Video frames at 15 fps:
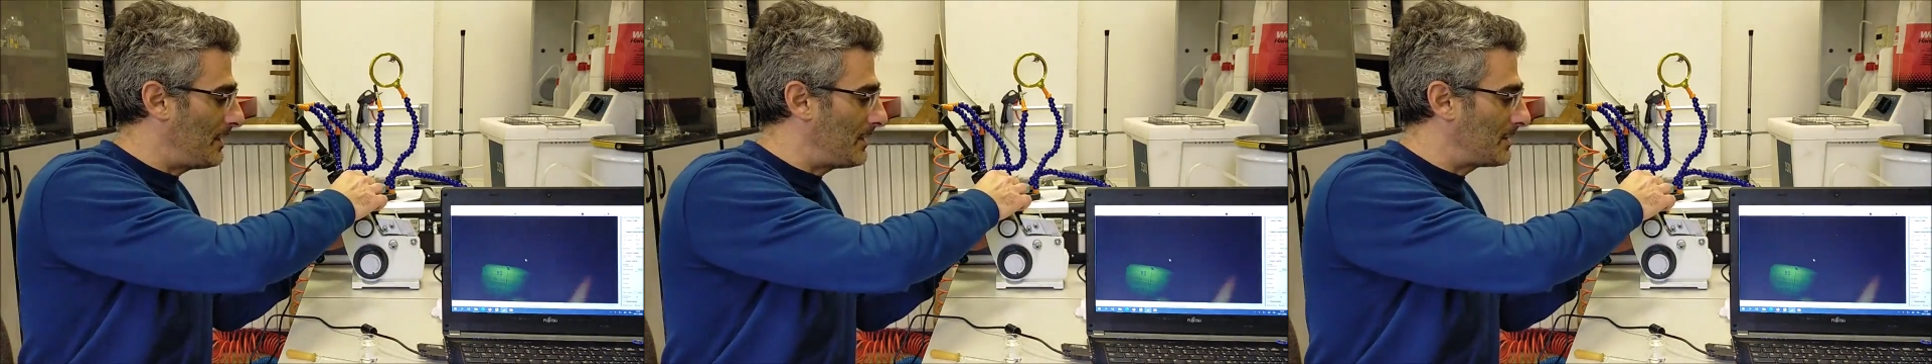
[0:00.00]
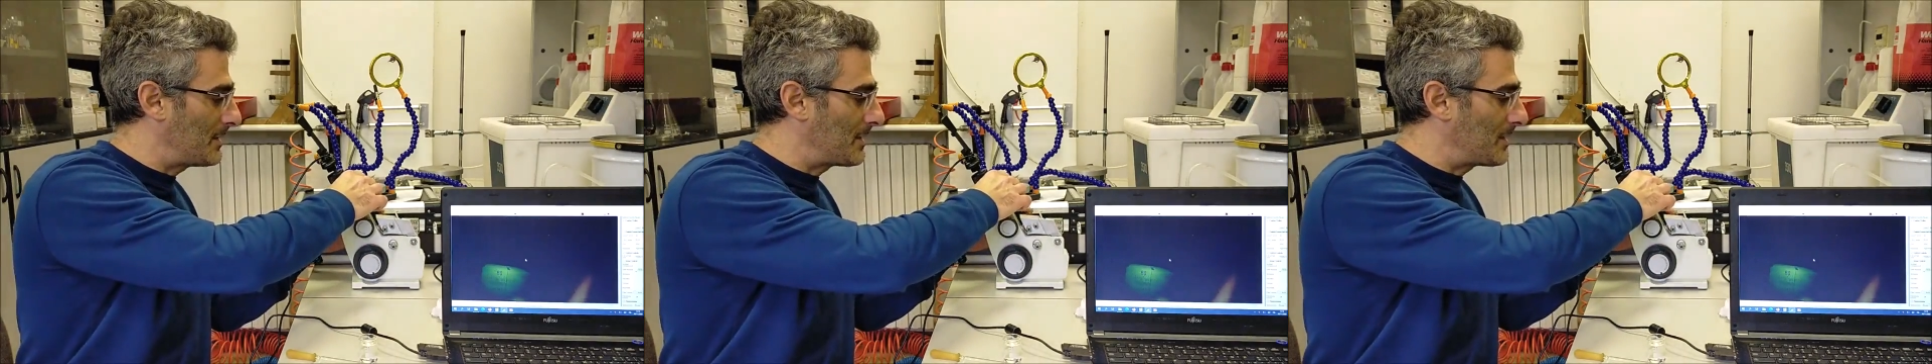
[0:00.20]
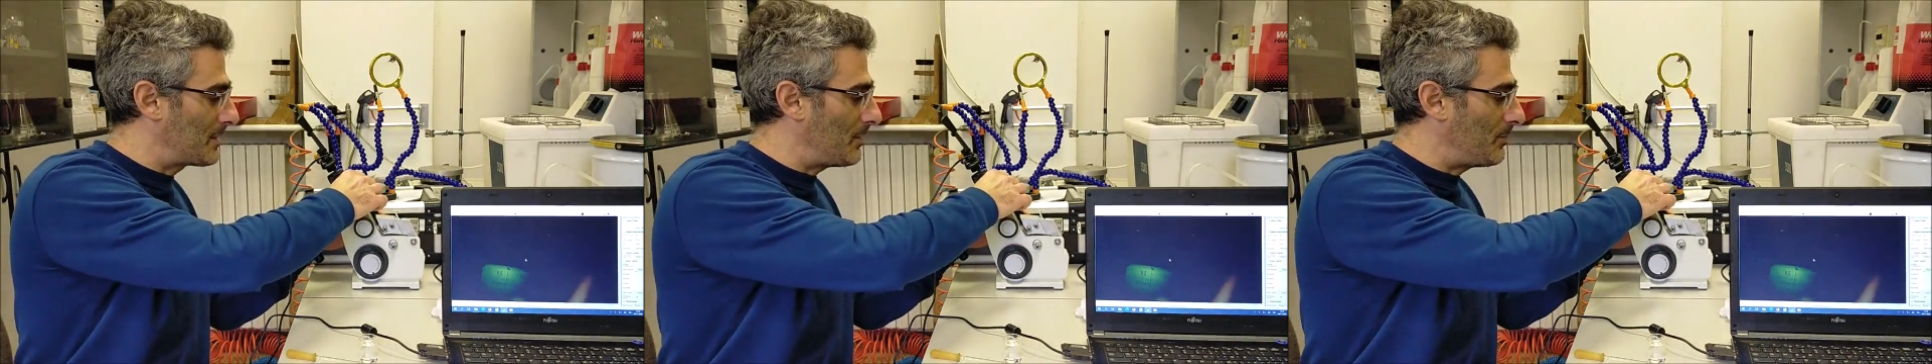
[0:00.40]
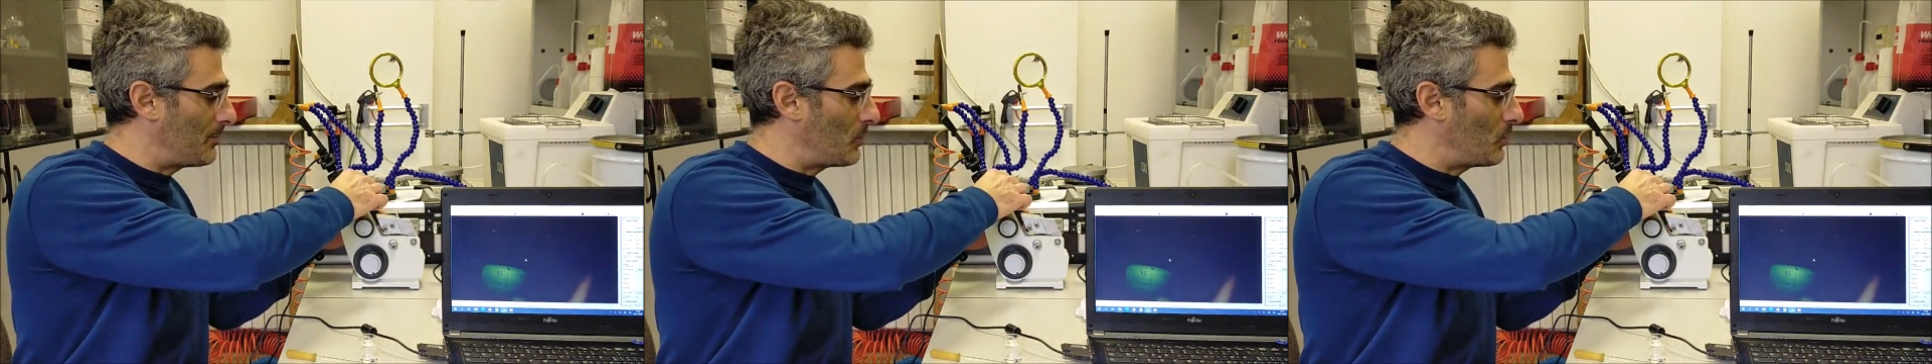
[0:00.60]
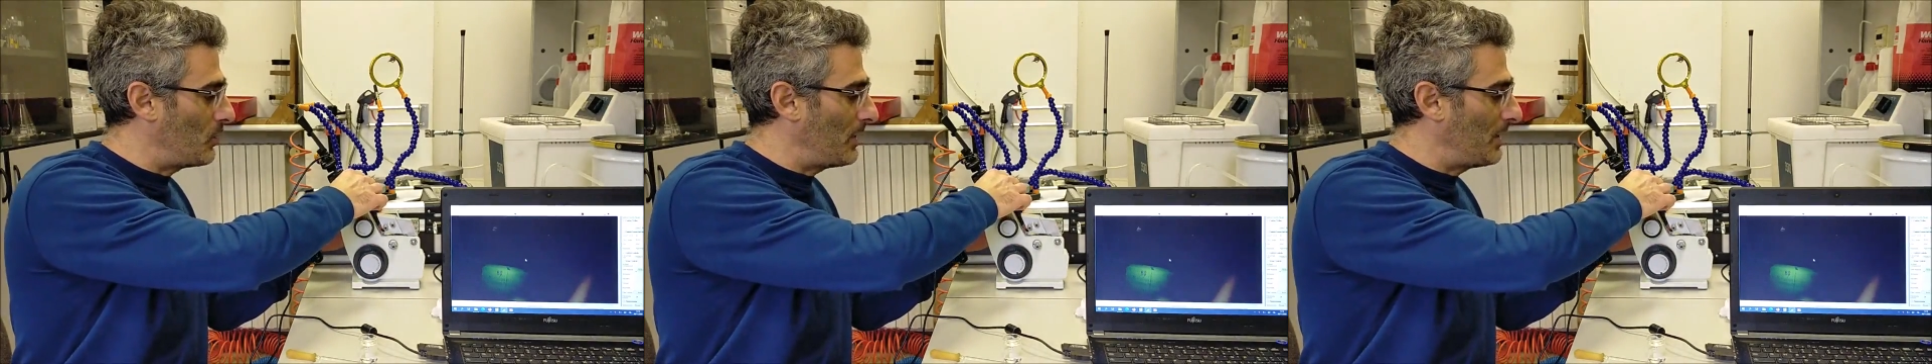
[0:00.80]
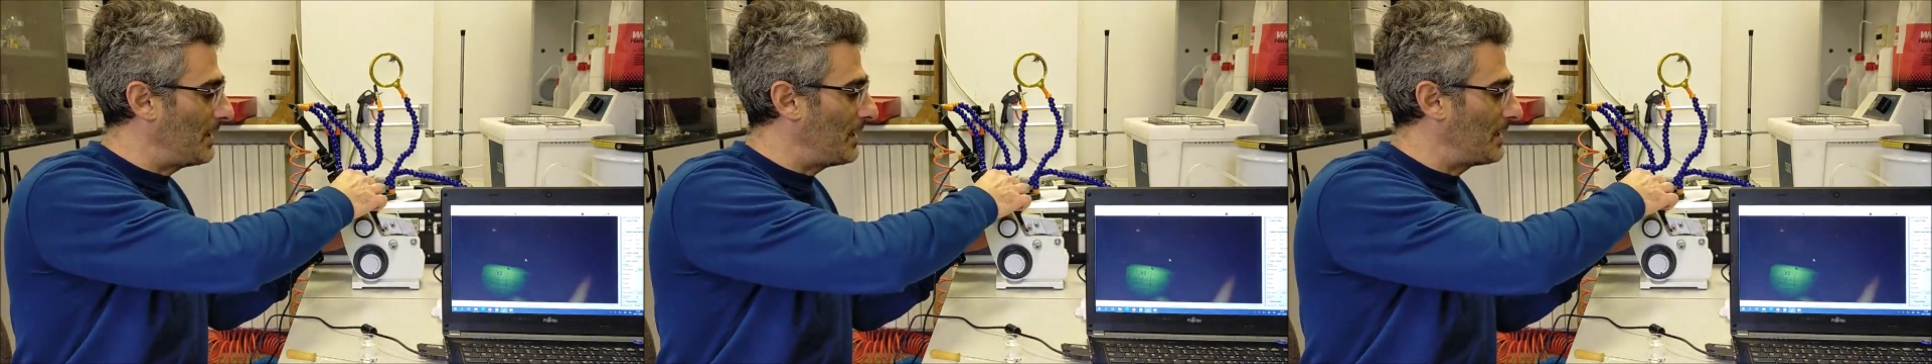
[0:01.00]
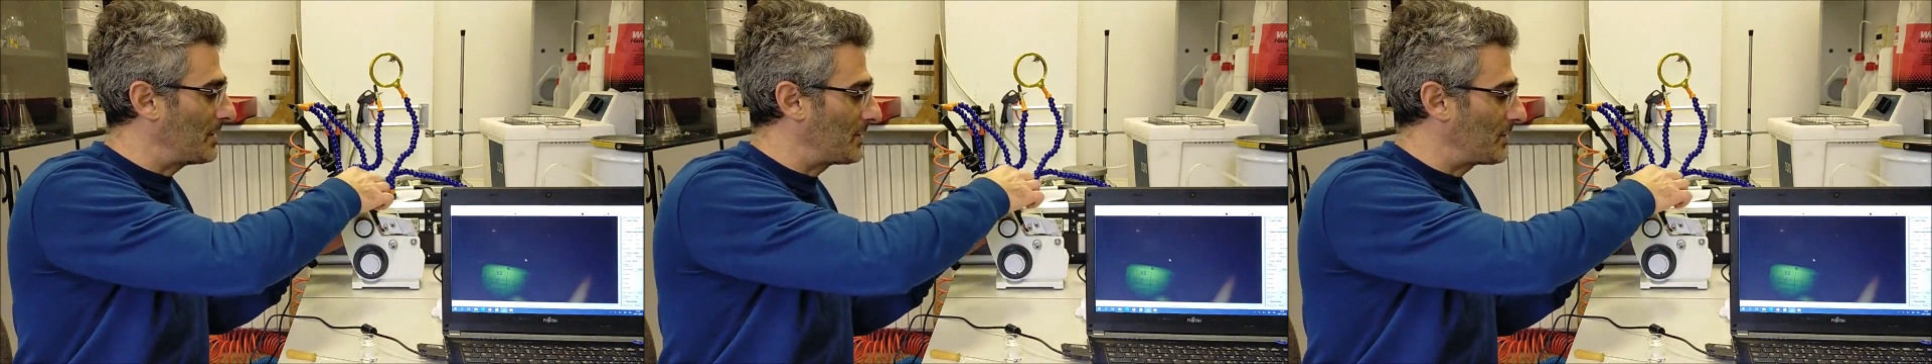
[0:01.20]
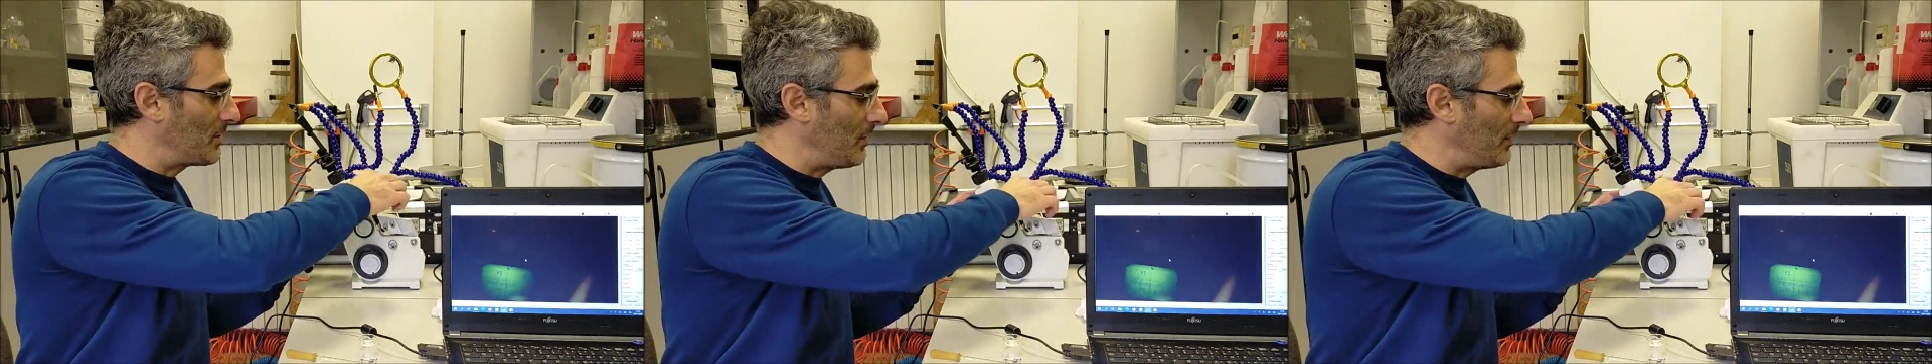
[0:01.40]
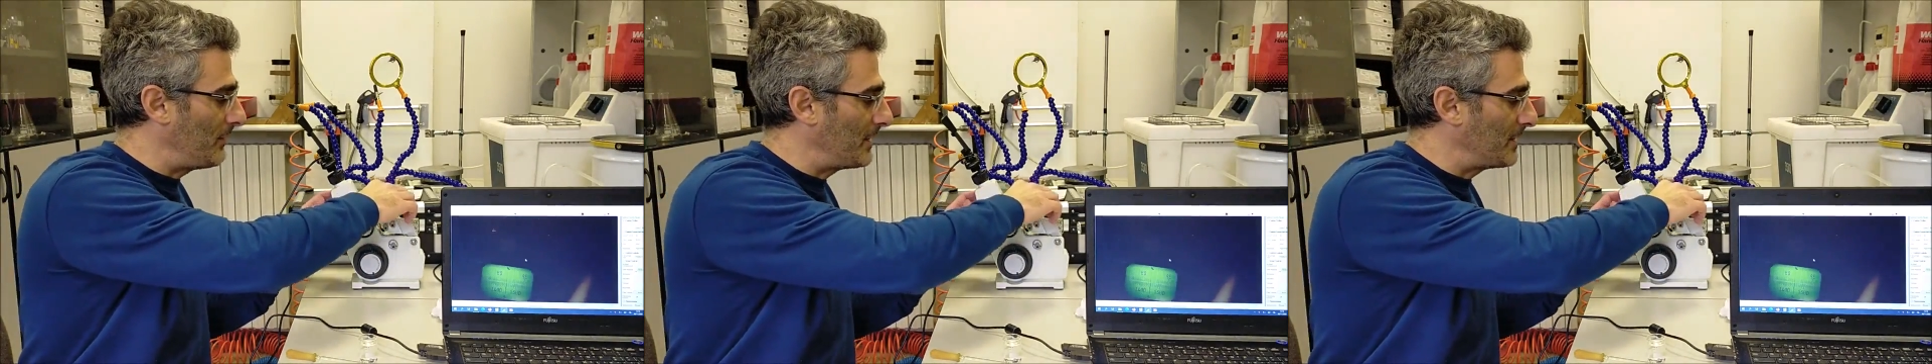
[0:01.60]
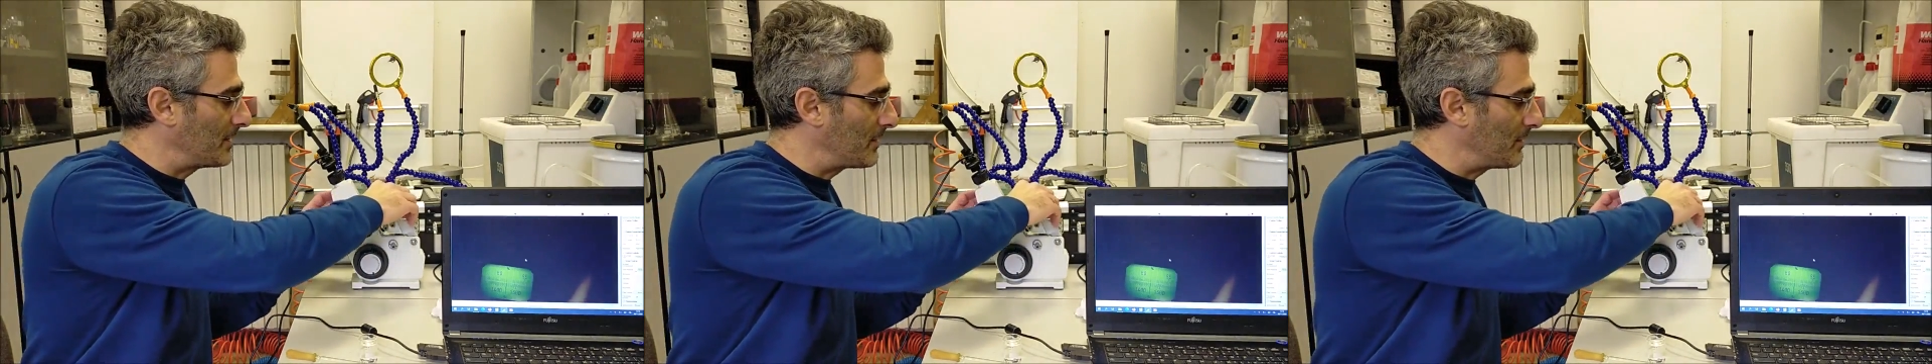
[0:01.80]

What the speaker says: stop with the solvents